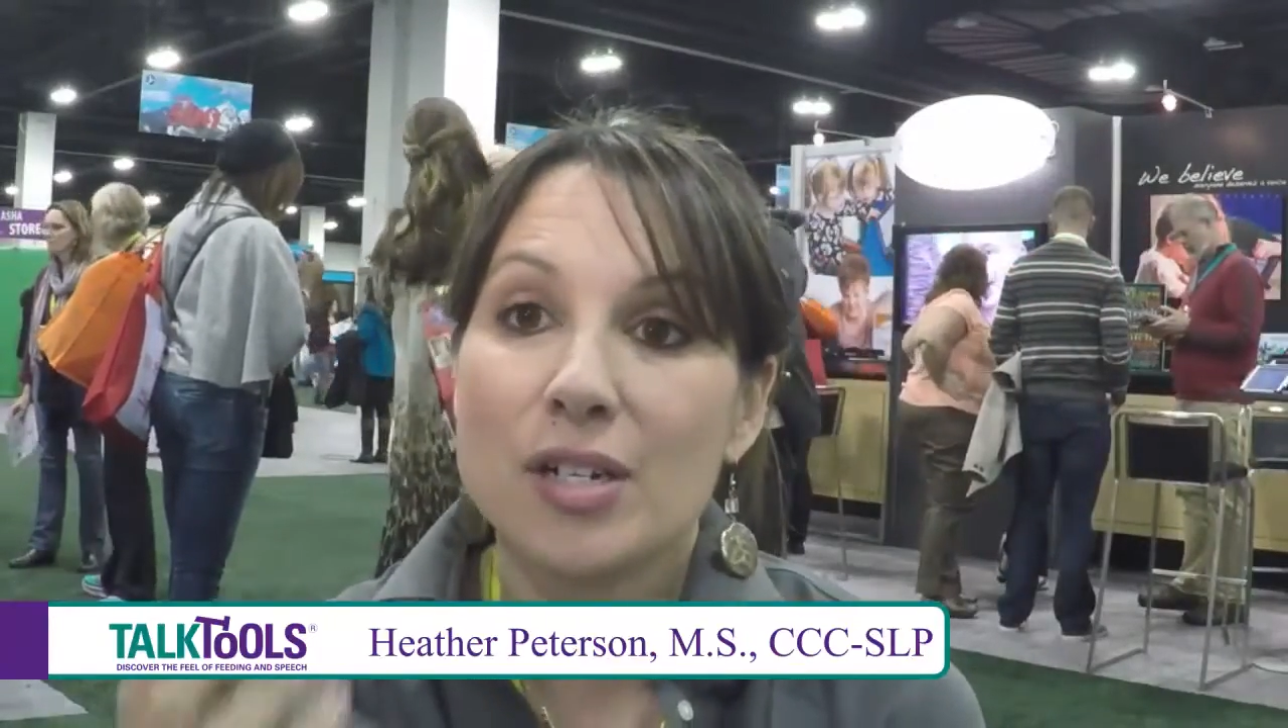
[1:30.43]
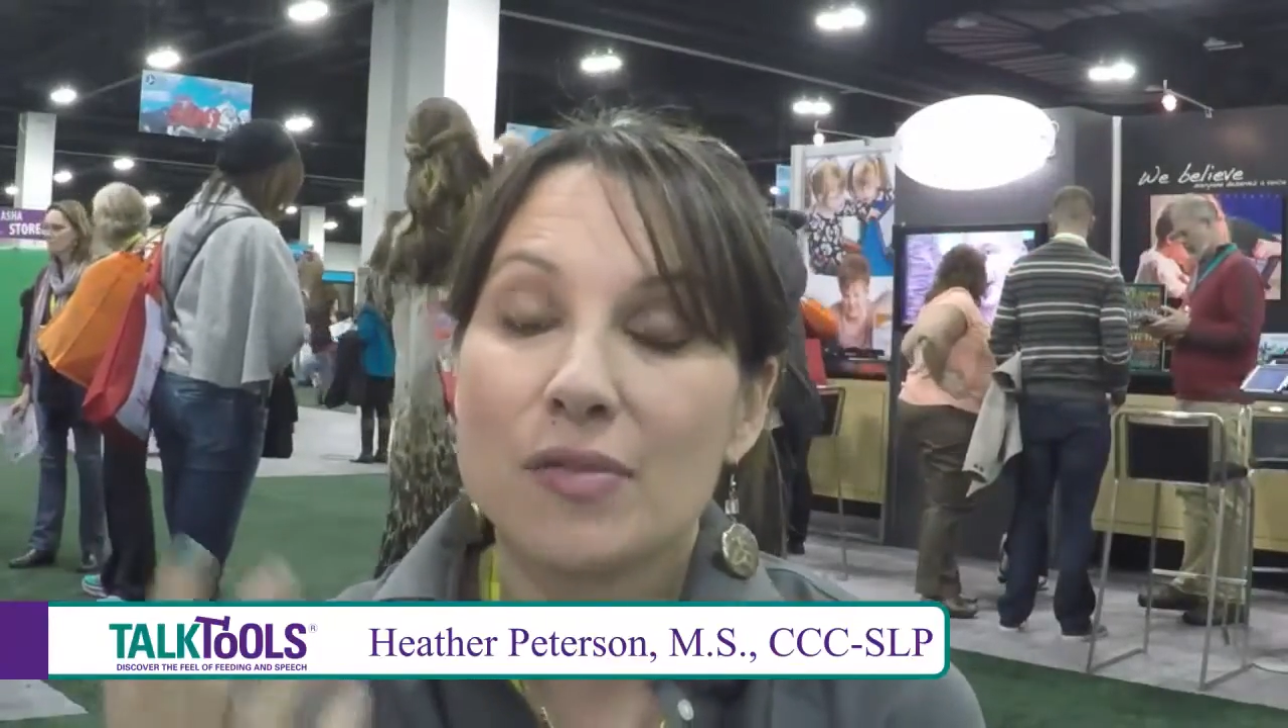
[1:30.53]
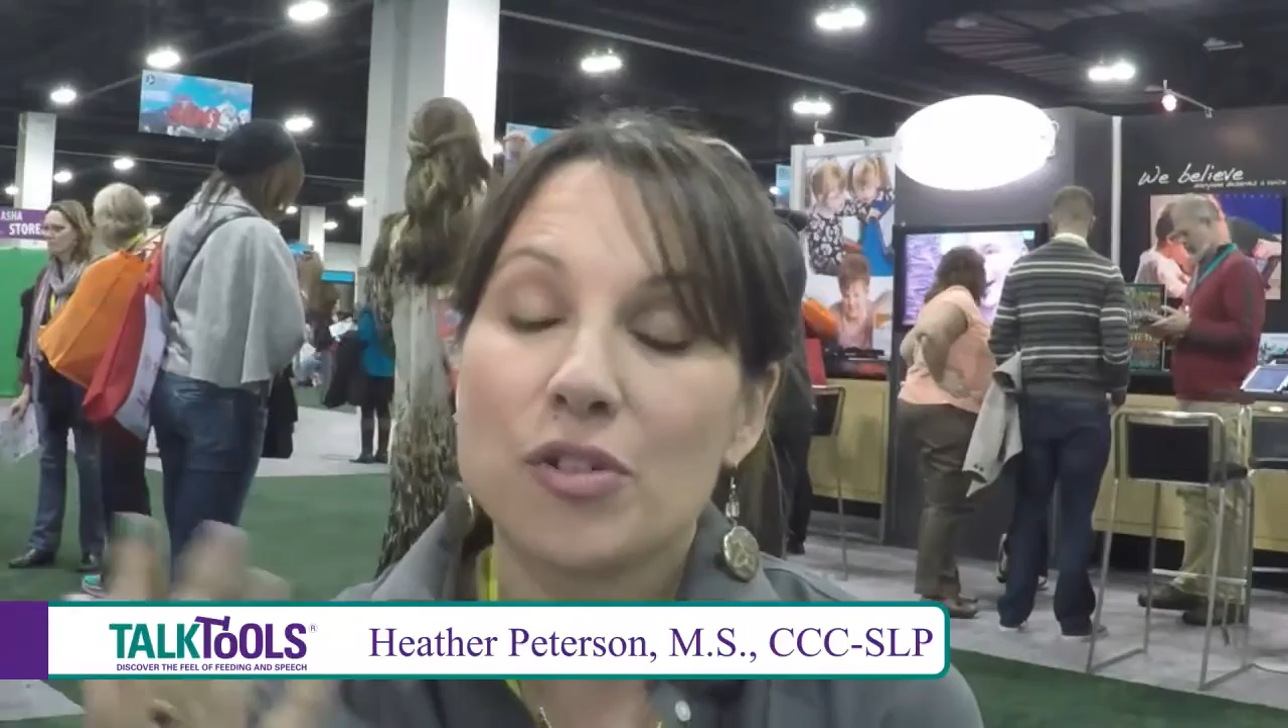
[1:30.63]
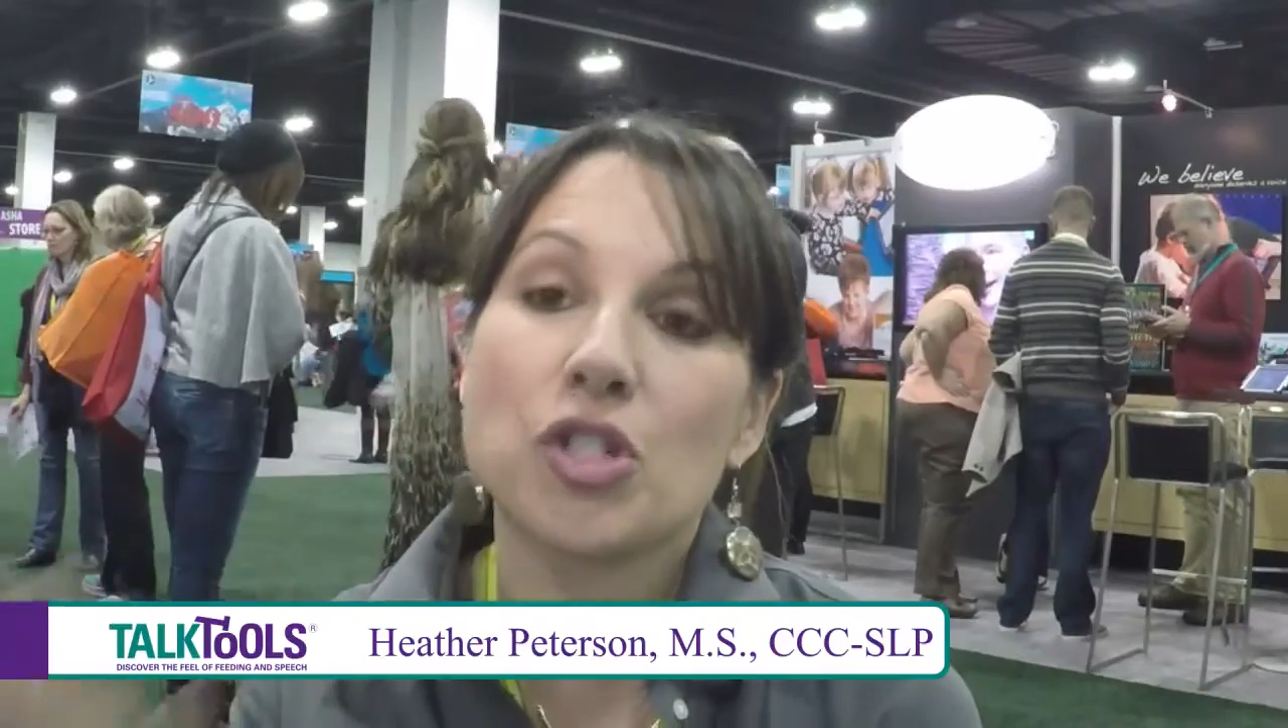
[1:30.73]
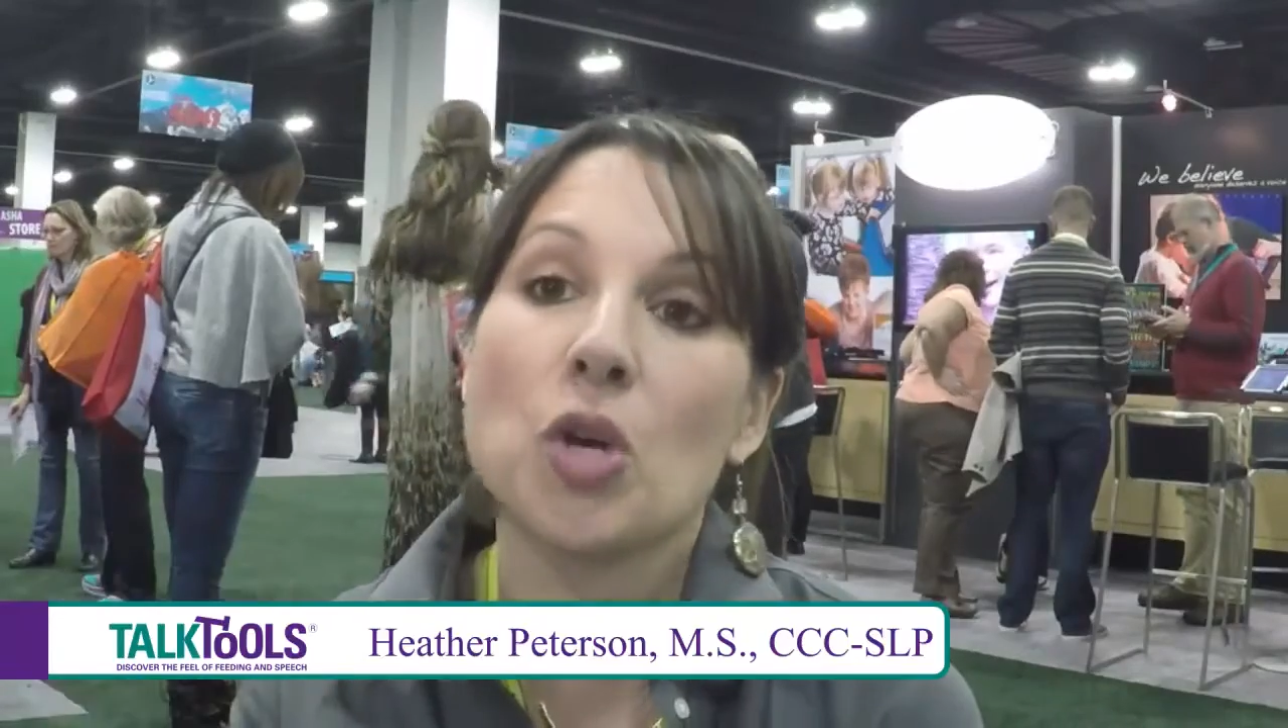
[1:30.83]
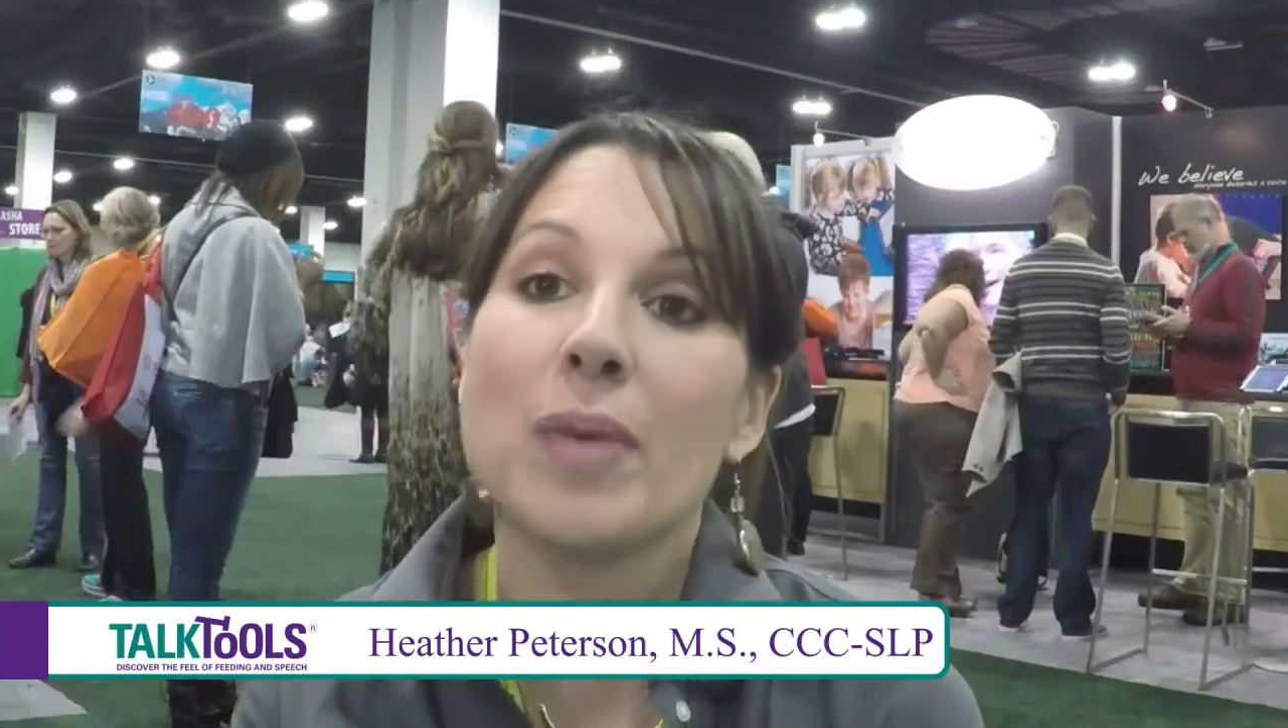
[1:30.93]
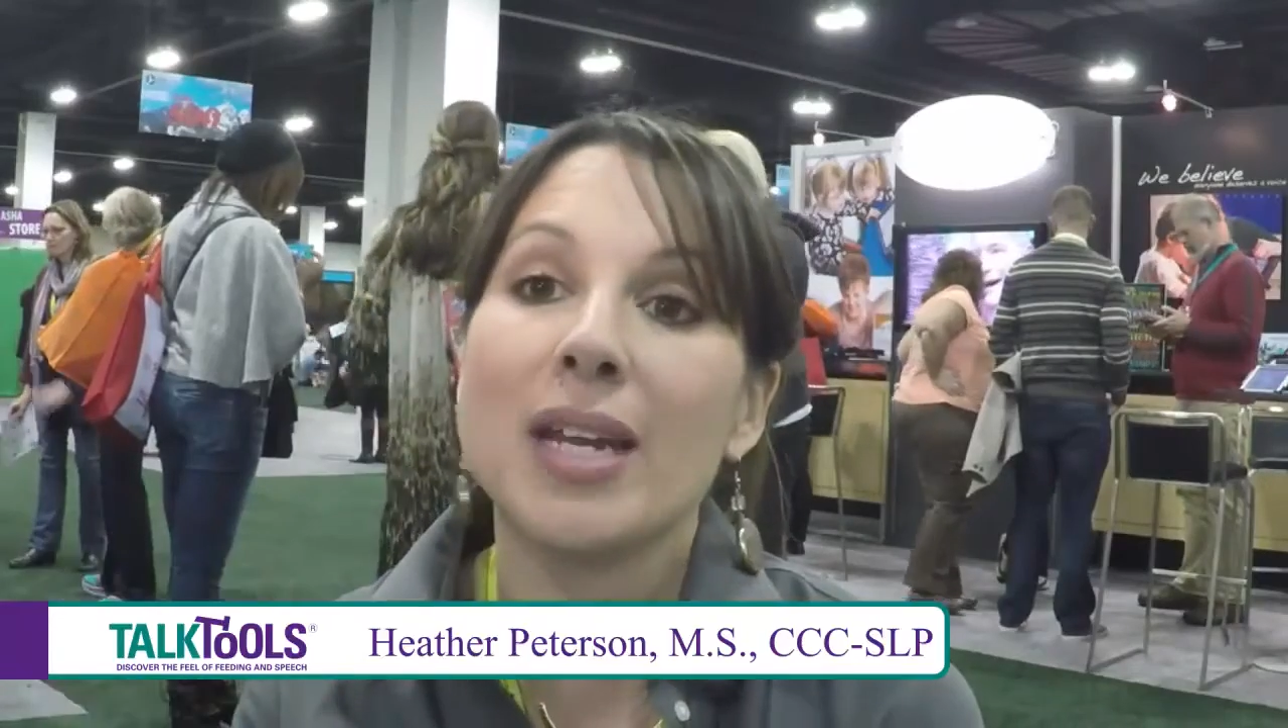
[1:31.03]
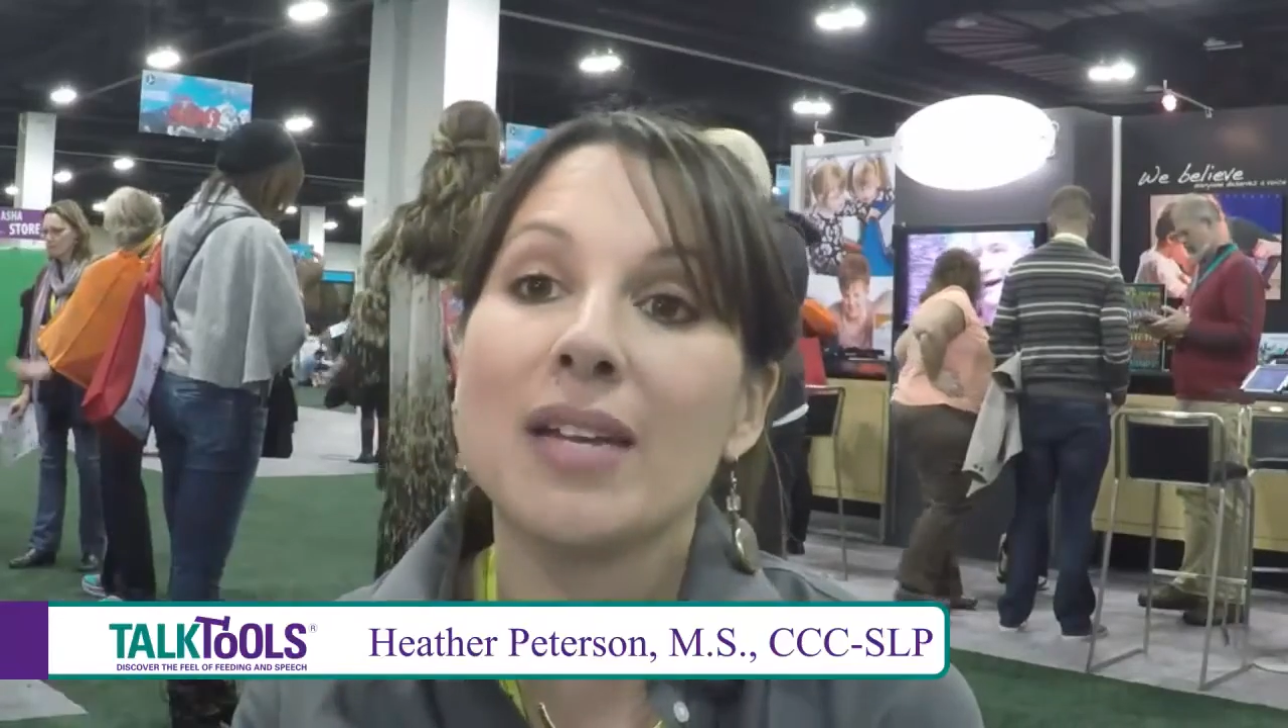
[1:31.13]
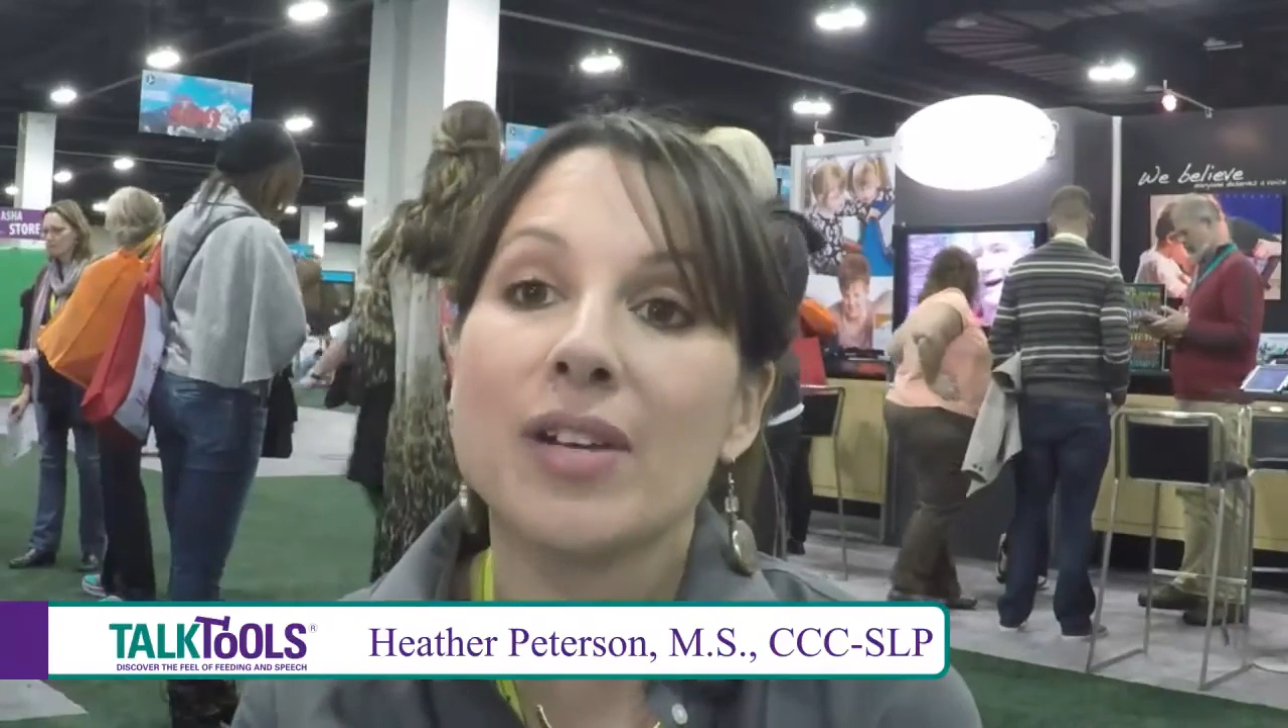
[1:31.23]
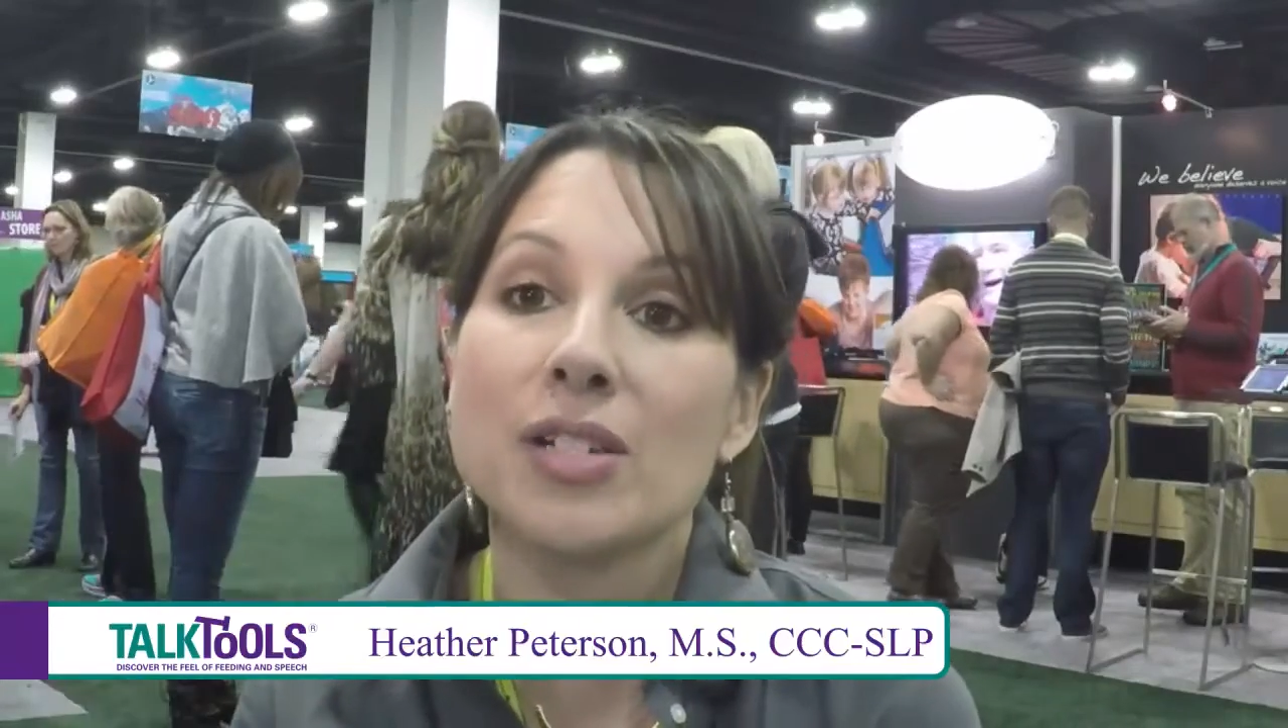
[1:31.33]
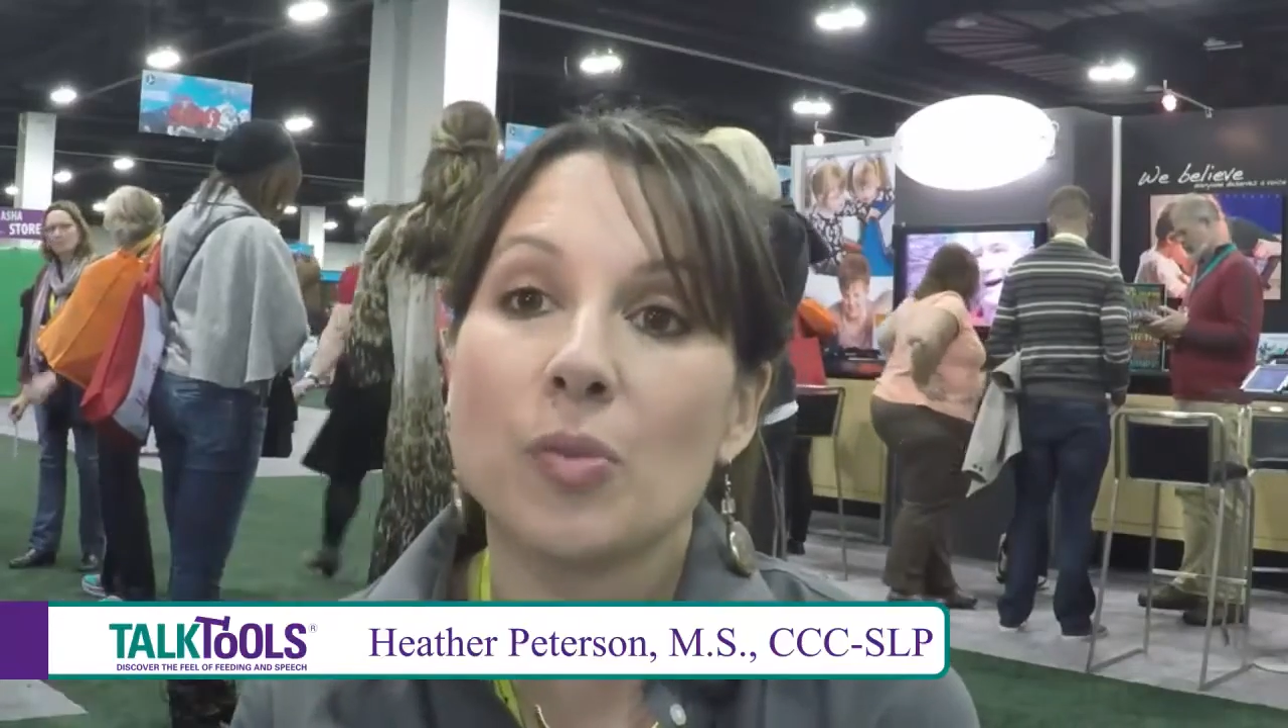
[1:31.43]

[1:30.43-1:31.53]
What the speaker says: for so many of us,